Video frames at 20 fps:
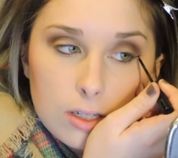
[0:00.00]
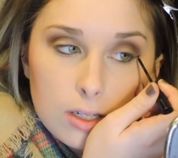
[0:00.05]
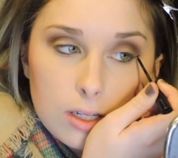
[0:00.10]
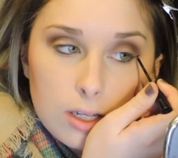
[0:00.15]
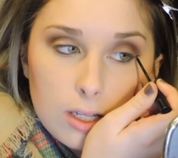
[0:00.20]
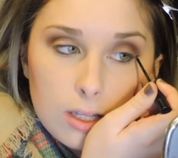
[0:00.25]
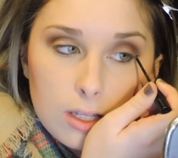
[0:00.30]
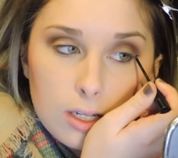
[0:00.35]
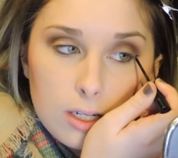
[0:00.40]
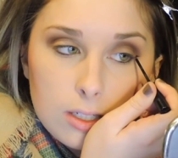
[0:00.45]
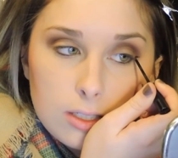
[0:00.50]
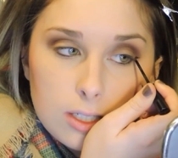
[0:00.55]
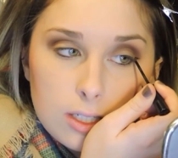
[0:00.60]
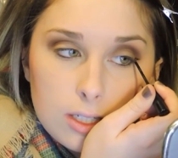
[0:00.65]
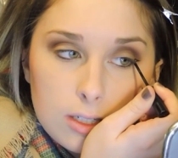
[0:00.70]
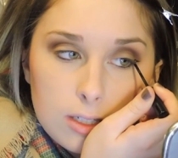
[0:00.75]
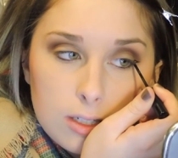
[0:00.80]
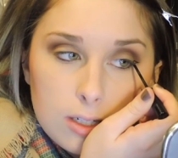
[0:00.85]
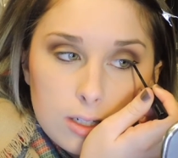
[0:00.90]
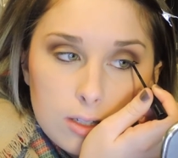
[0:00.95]
And then I take
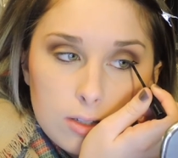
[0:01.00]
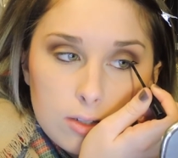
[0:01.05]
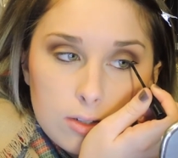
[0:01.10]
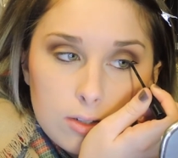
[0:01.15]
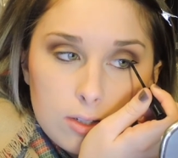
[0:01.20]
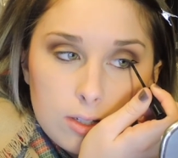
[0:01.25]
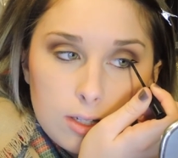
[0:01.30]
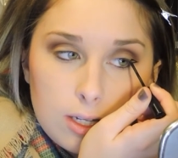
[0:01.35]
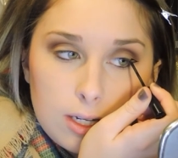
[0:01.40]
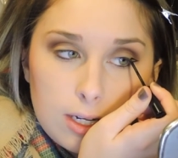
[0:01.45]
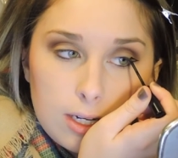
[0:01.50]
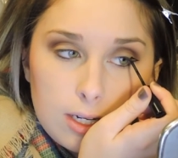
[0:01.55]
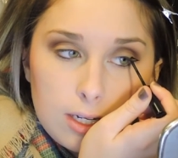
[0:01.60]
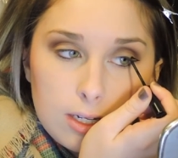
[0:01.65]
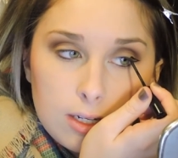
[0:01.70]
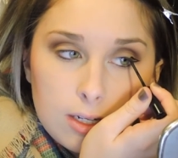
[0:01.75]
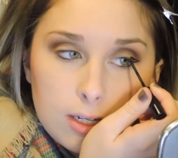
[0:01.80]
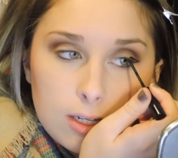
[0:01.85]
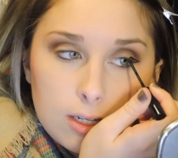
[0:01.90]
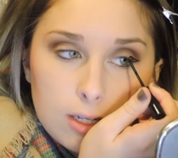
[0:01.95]
another
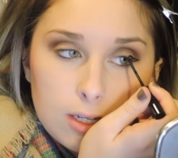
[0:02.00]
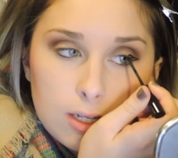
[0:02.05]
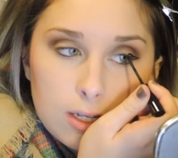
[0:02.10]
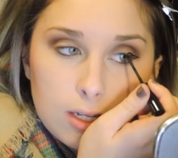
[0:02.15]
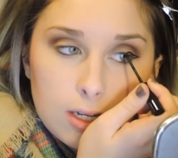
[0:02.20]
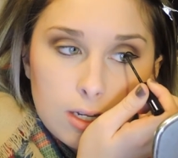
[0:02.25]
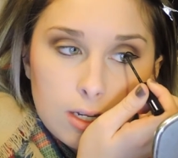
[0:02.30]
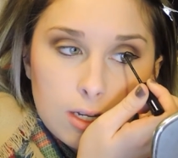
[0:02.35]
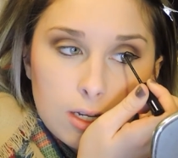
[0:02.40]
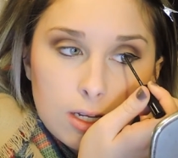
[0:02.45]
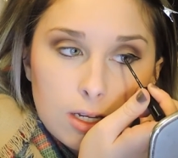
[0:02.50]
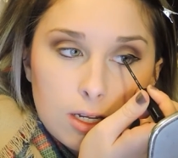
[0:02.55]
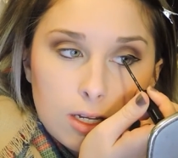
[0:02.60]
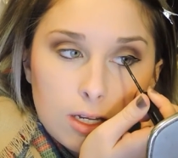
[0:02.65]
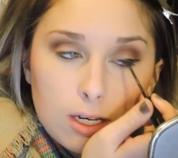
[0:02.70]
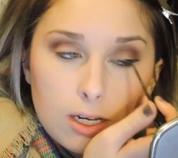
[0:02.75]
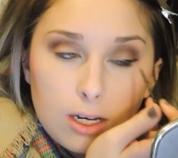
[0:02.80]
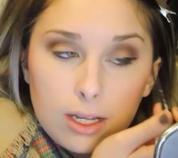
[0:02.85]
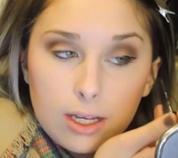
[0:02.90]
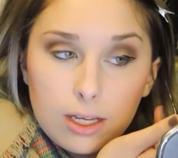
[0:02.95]
line
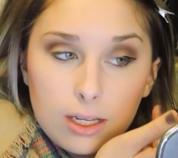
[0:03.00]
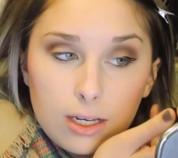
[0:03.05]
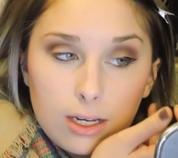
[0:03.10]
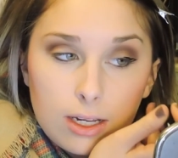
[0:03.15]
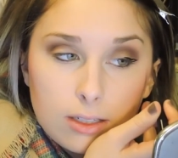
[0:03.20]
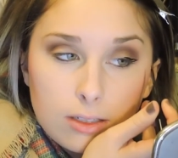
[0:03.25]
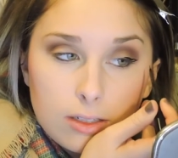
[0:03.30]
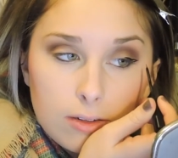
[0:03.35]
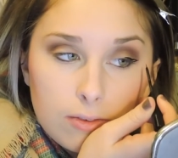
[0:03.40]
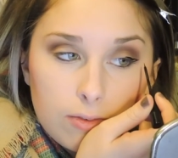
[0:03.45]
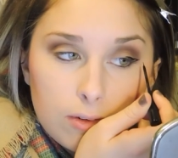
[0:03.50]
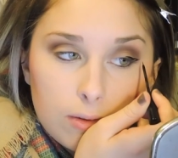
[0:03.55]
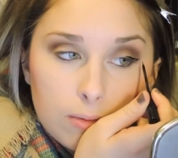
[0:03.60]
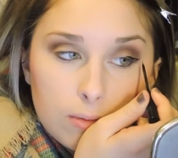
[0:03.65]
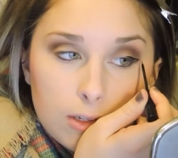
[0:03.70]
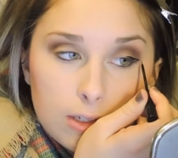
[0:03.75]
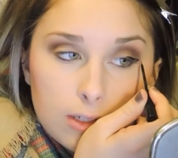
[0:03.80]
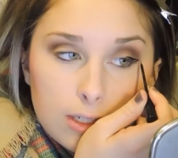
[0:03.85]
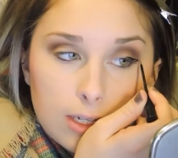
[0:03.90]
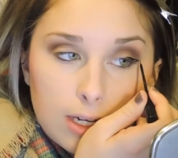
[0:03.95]
and I connect it from
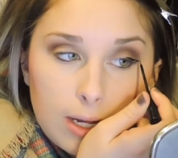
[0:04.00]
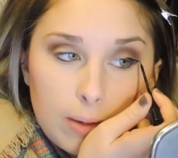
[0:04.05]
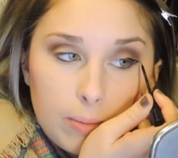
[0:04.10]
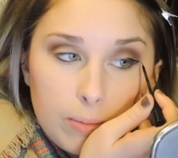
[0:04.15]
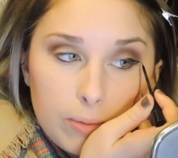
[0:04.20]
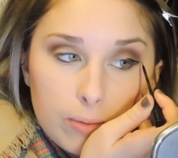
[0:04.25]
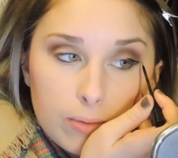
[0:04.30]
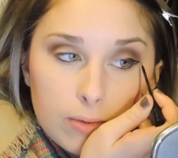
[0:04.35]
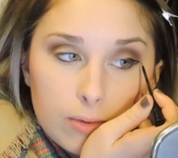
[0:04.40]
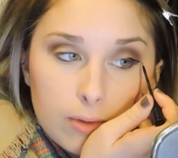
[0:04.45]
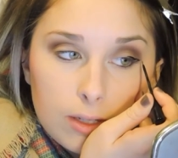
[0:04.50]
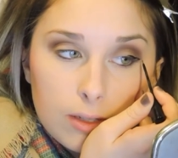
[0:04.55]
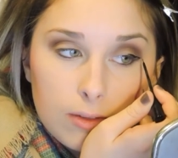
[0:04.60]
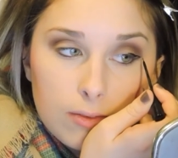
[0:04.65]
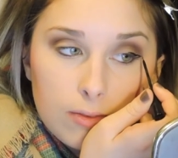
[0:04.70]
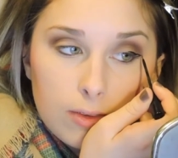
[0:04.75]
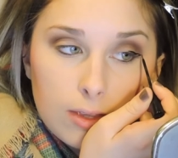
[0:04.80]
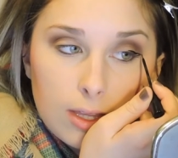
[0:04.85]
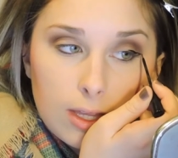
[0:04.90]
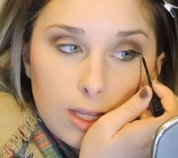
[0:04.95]
the top of
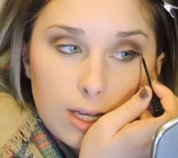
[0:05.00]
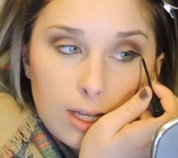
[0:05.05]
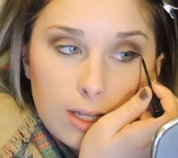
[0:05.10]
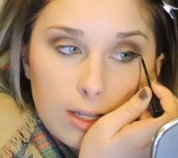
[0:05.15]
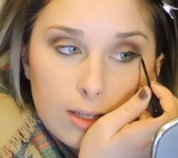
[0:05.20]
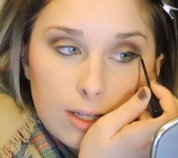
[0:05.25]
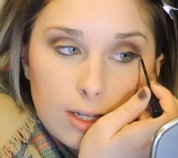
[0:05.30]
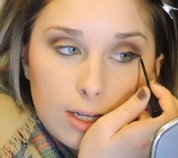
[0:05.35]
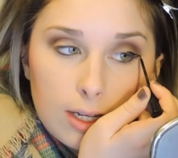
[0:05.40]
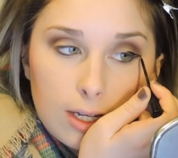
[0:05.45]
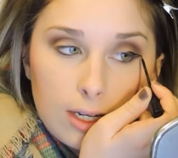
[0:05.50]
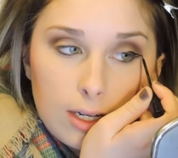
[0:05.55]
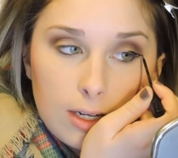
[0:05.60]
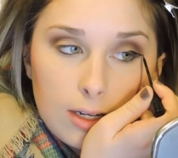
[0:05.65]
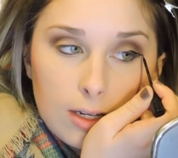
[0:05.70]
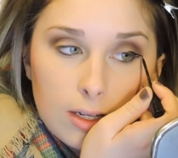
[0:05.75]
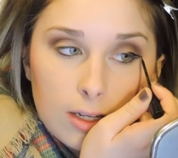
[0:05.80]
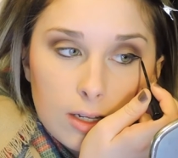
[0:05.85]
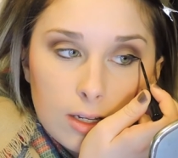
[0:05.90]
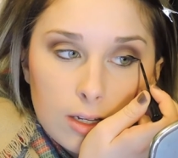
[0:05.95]
that line
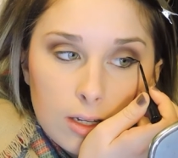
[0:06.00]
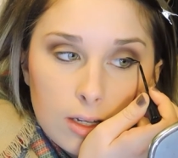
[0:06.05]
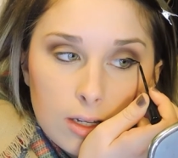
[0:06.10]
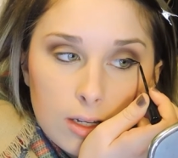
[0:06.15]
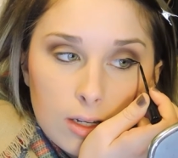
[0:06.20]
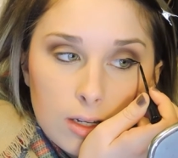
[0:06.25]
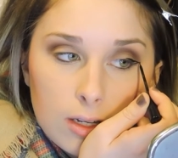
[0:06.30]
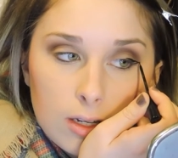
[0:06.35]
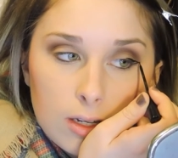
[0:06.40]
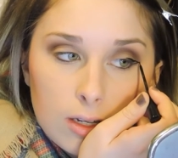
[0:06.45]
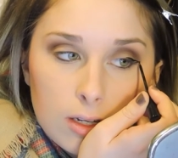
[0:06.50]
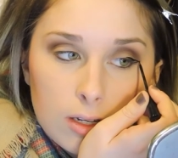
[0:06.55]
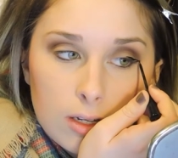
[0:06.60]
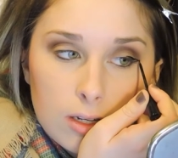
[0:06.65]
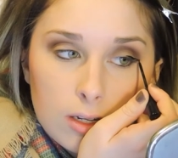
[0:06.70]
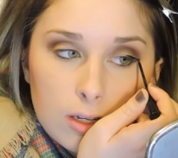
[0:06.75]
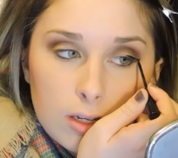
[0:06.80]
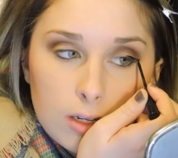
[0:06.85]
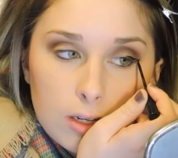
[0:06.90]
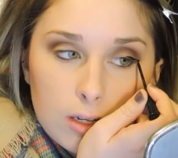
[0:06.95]

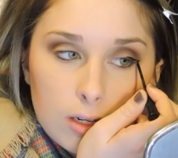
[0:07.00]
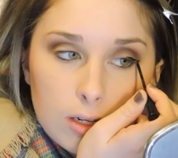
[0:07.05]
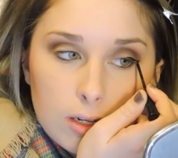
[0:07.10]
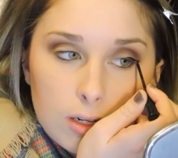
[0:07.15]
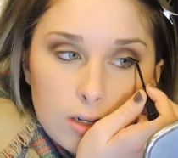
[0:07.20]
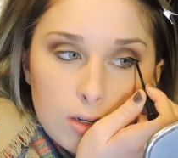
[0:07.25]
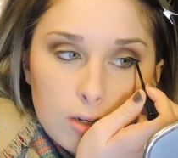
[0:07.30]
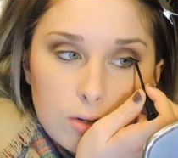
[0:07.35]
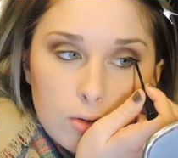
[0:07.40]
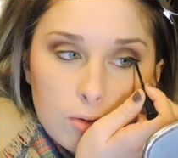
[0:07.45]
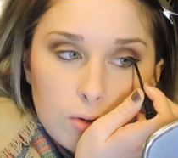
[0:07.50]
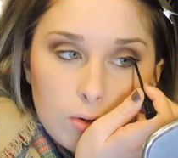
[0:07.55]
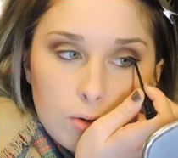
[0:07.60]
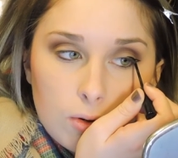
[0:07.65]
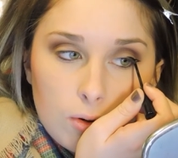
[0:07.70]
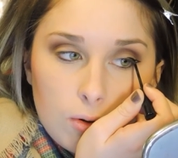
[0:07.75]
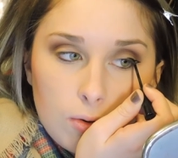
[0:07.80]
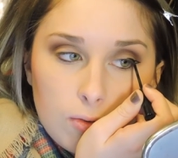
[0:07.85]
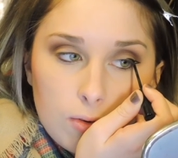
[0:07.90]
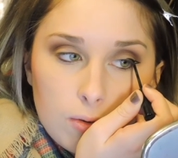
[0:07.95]
and go
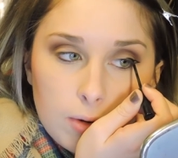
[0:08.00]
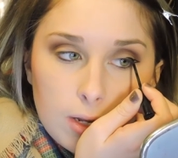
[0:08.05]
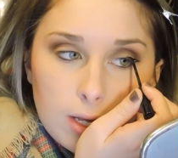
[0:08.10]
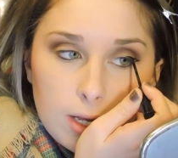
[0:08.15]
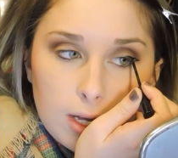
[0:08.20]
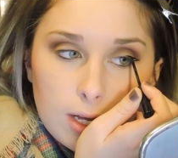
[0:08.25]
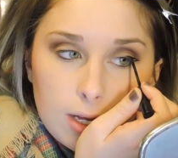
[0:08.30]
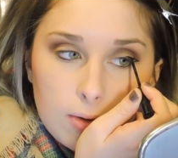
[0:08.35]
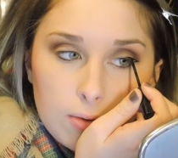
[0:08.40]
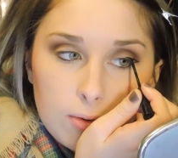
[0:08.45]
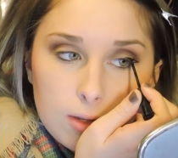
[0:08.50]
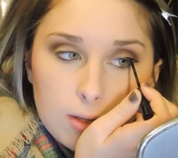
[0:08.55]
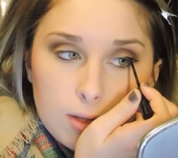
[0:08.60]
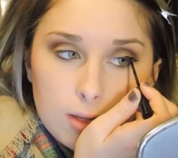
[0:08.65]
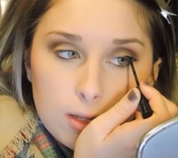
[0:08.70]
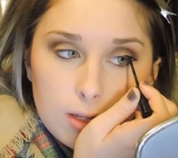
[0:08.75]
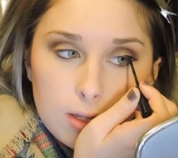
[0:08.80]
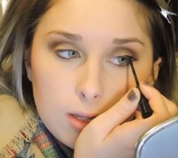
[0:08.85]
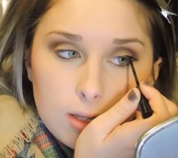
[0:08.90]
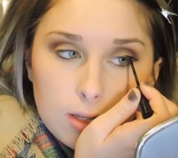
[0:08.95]
over my eye with it.